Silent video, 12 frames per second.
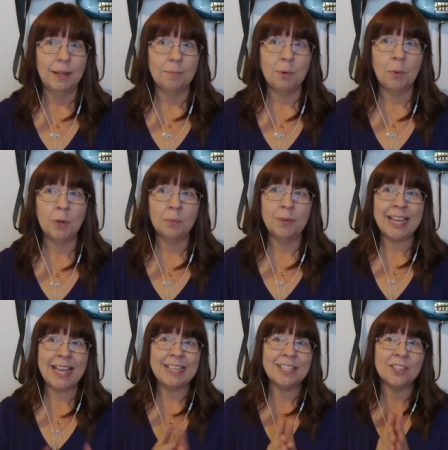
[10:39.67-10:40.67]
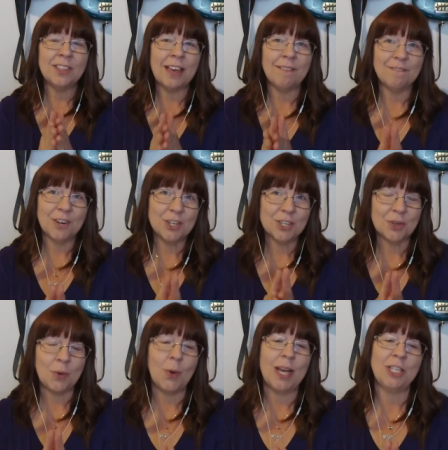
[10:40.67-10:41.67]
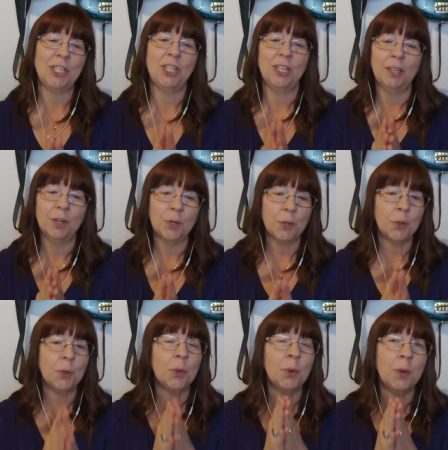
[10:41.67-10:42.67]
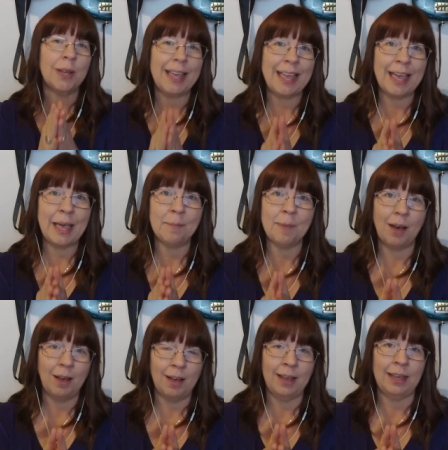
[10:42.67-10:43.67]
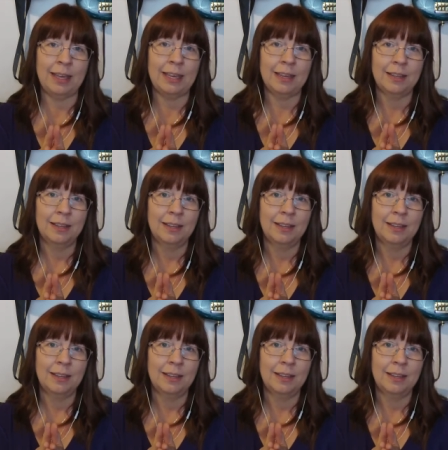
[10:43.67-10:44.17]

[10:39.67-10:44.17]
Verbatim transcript: But when we answer that first question, who am I?